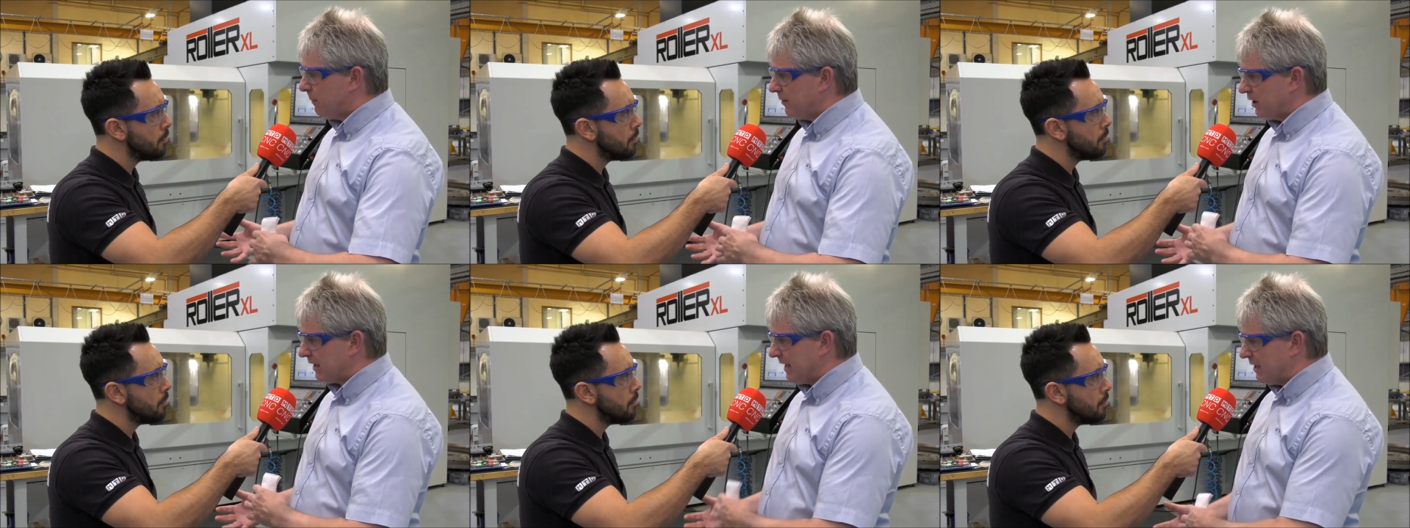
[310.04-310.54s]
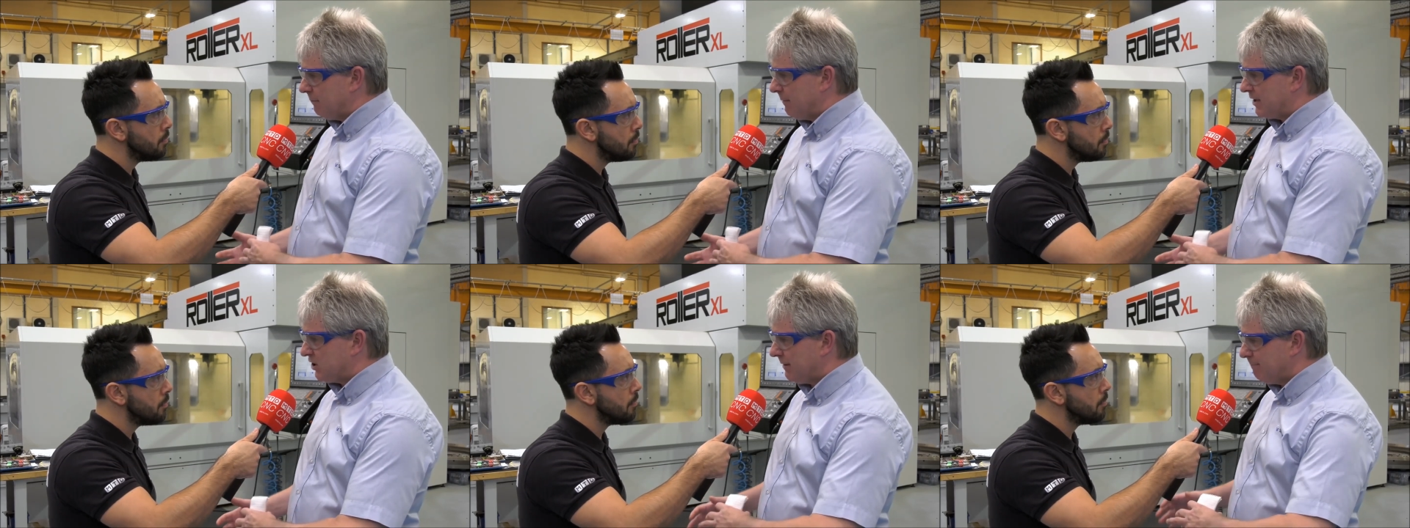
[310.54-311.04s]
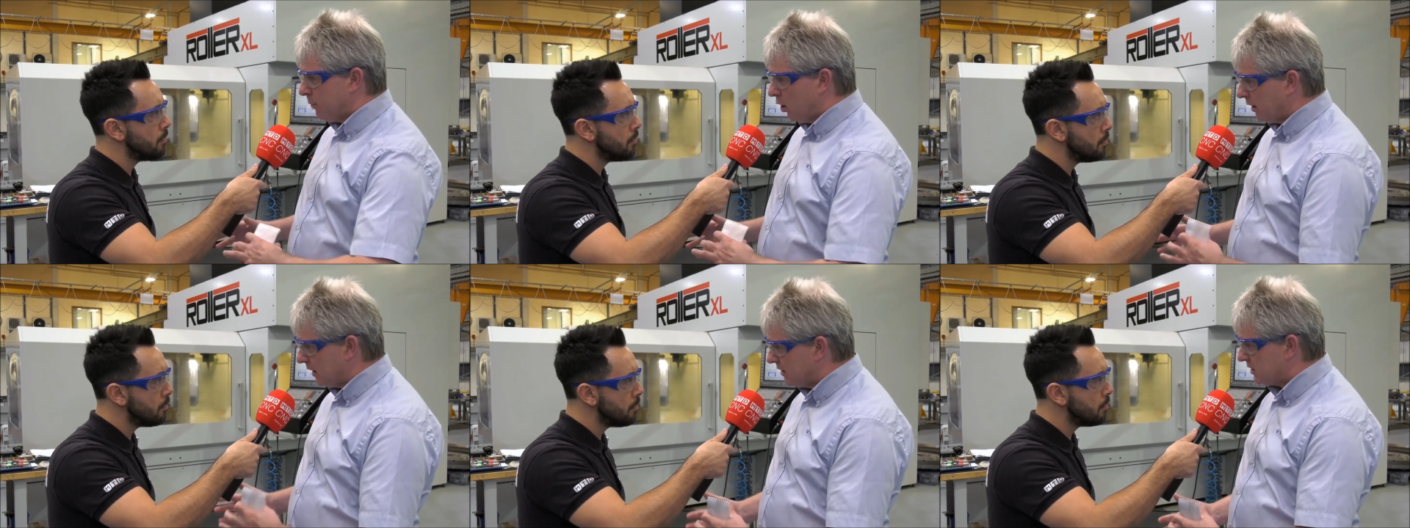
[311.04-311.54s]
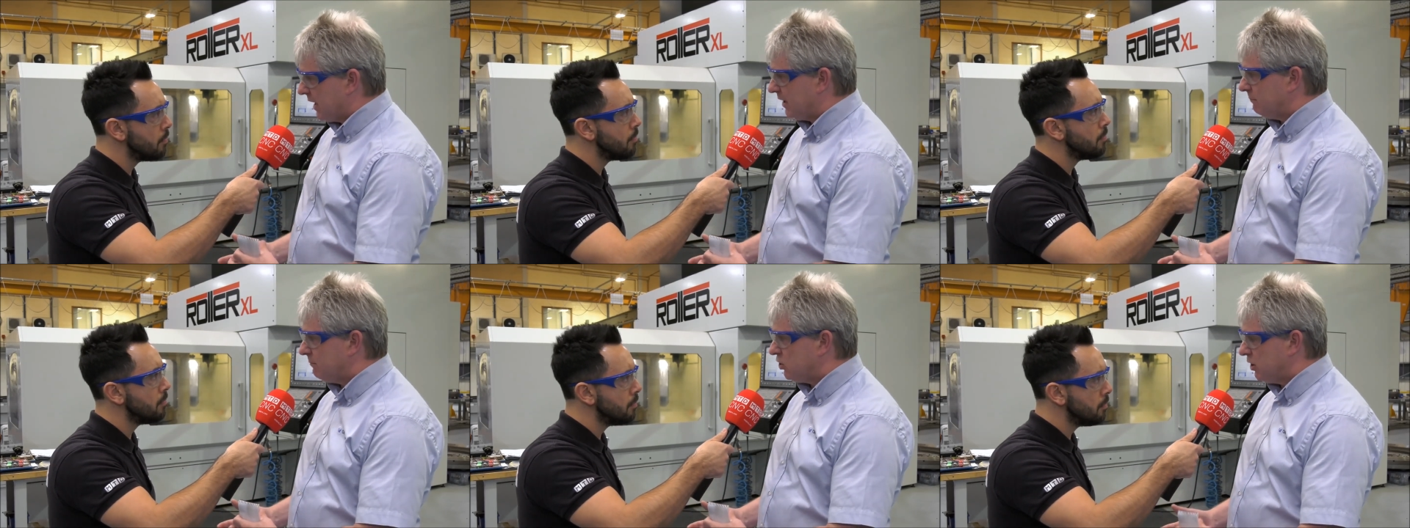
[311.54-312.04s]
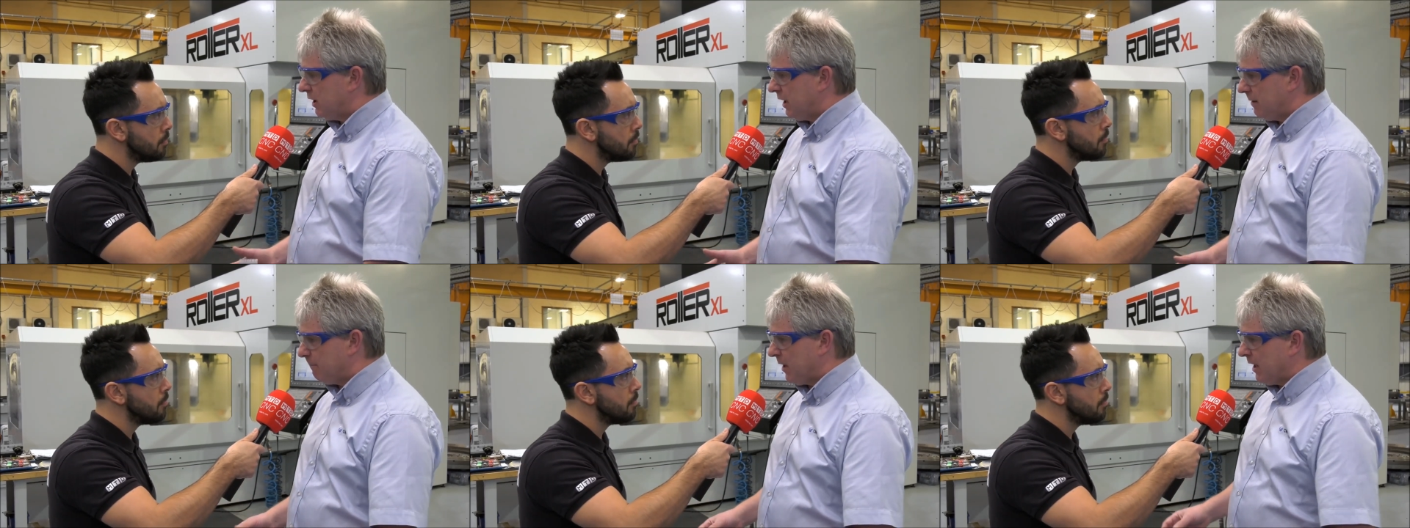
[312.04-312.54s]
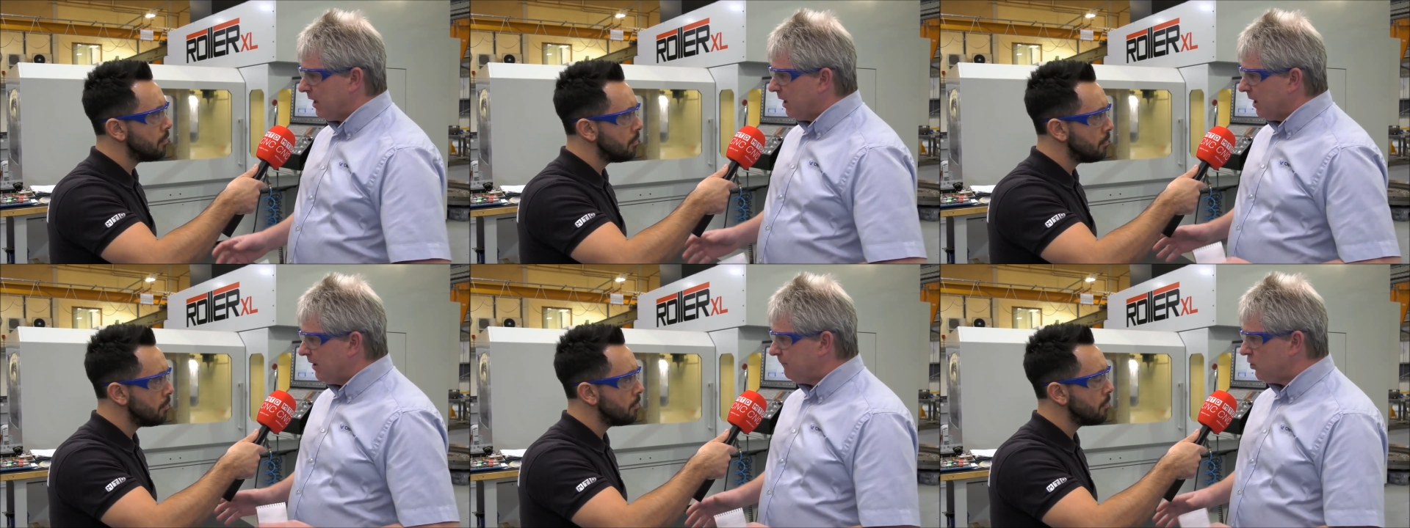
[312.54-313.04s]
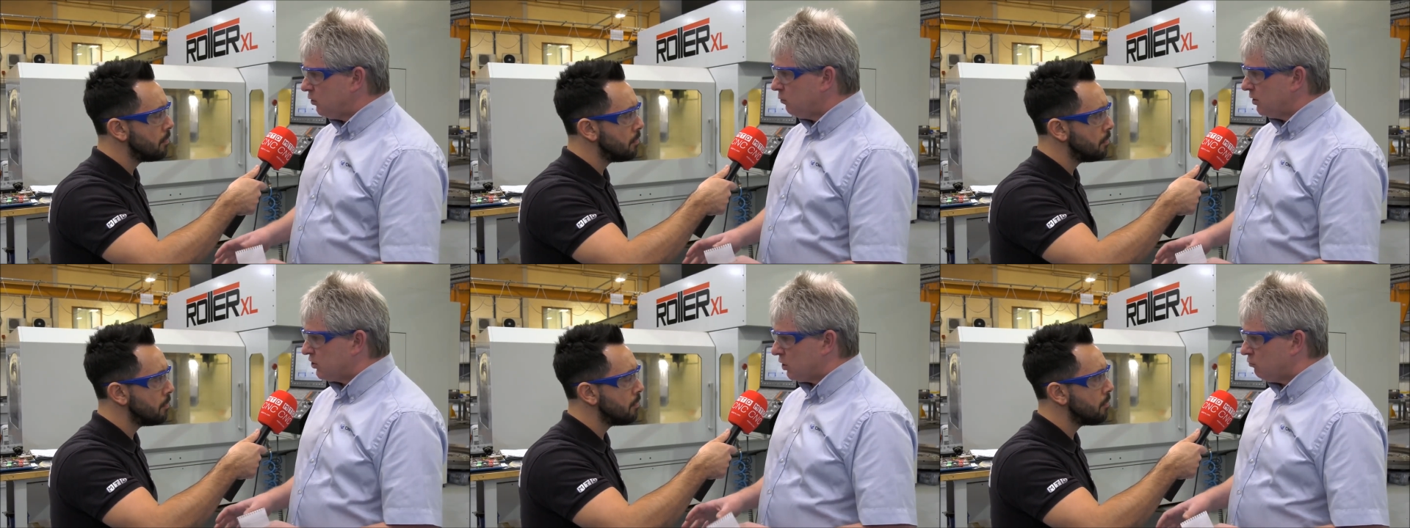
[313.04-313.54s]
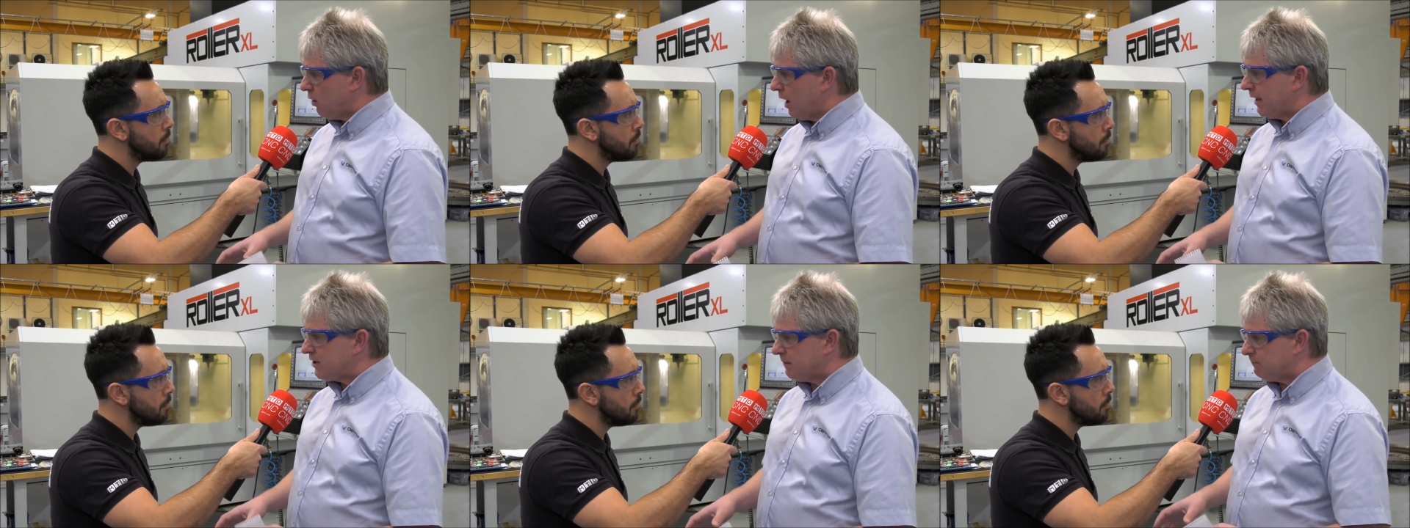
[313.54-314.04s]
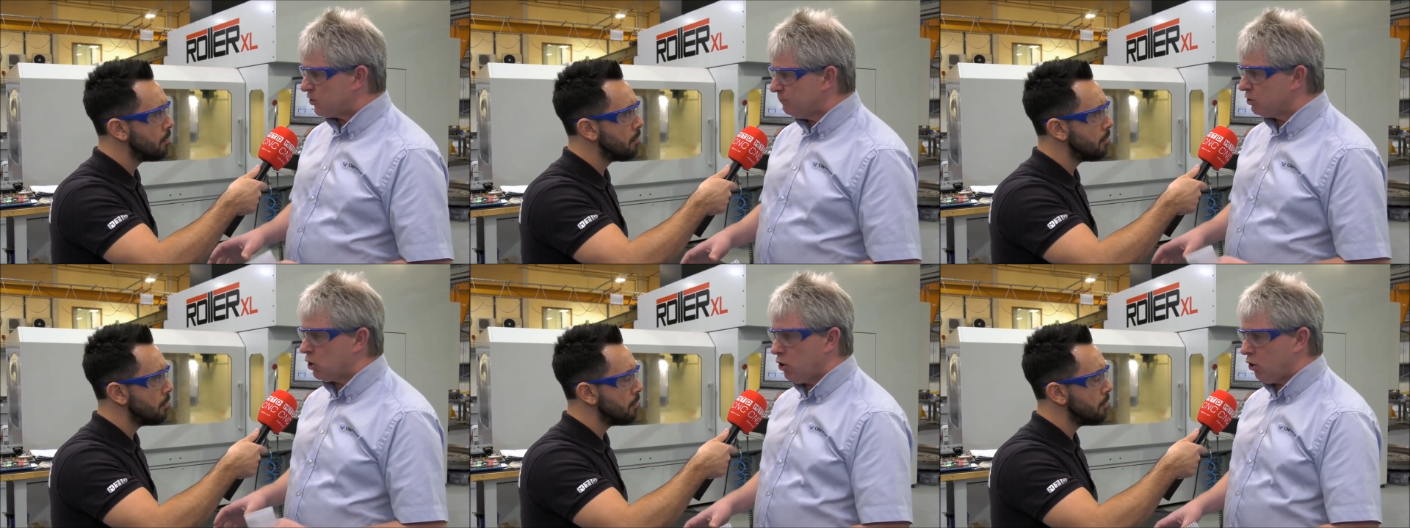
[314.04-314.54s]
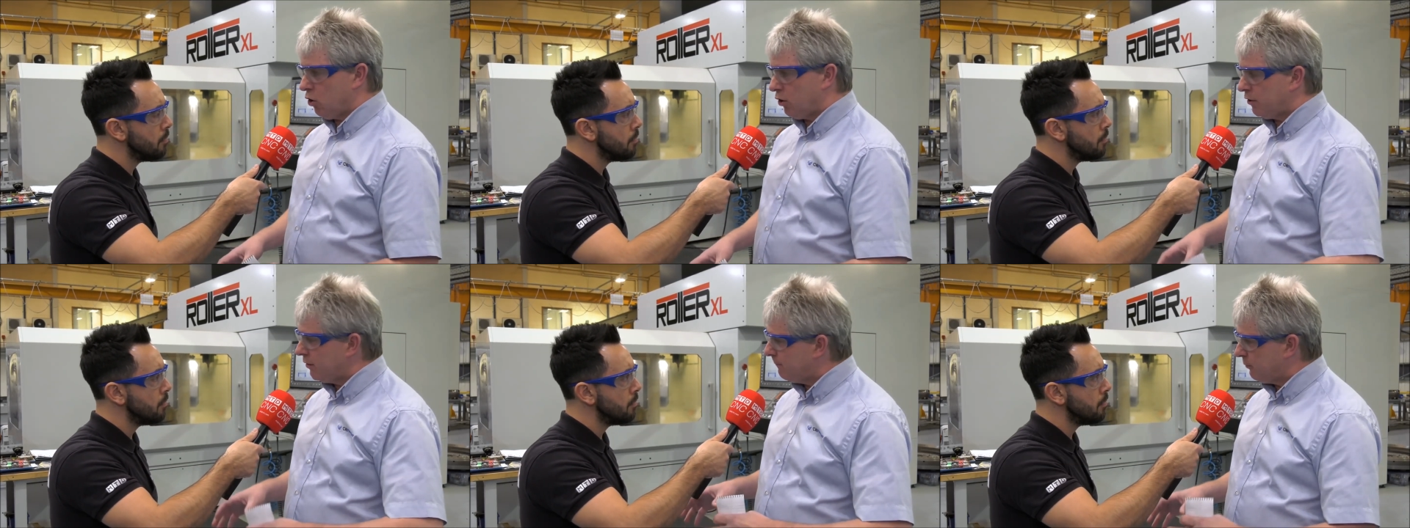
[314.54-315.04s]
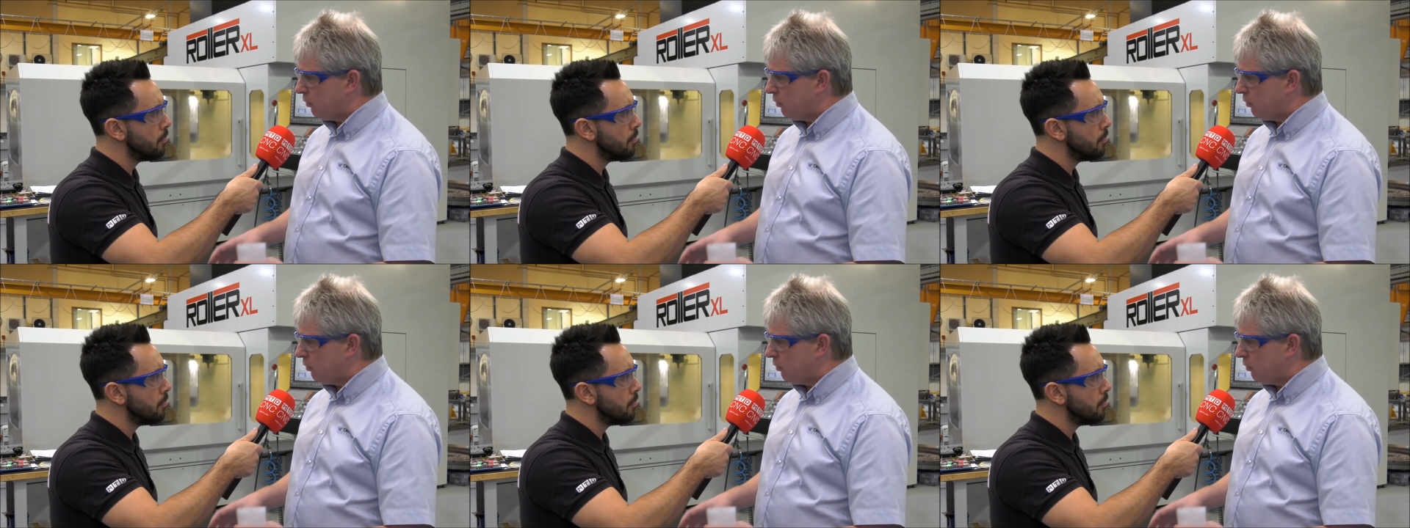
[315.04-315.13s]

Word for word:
Speaker 1: up and the kinematic model inside the machine, if you were to write a, some code or a